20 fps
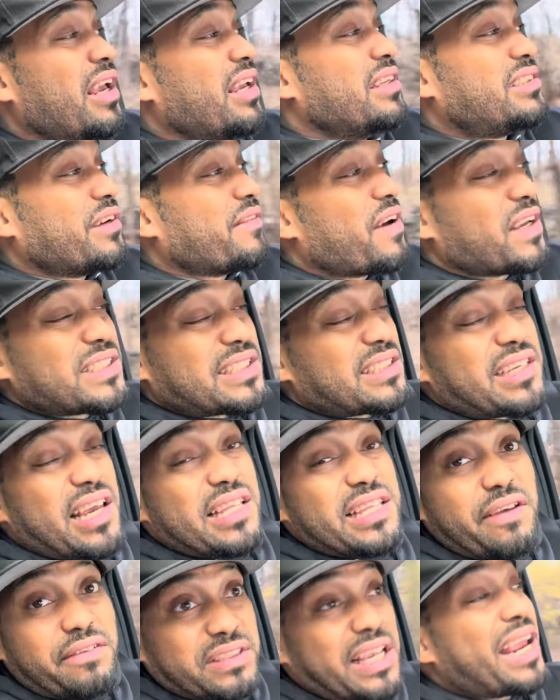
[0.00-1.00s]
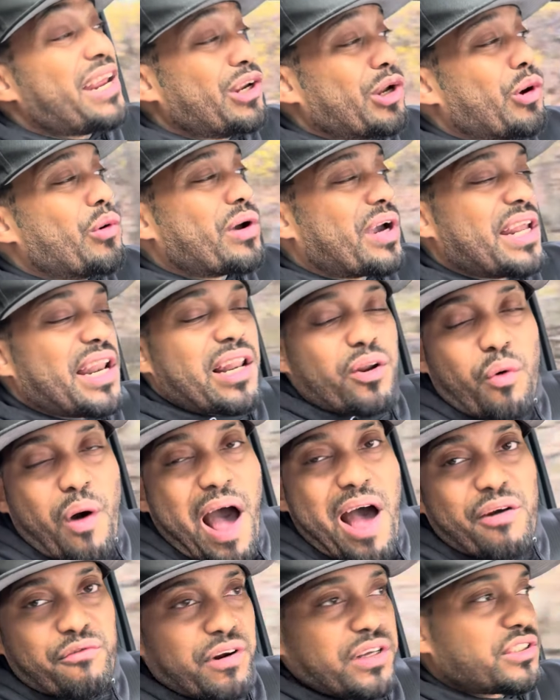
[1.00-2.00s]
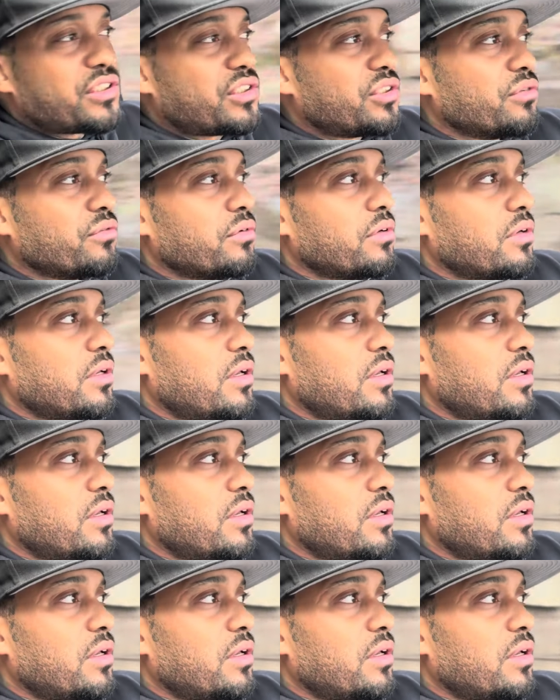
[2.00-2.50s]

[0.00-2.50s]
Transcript: Gervonta Tan Davis ain't no Canelo Alvarez too.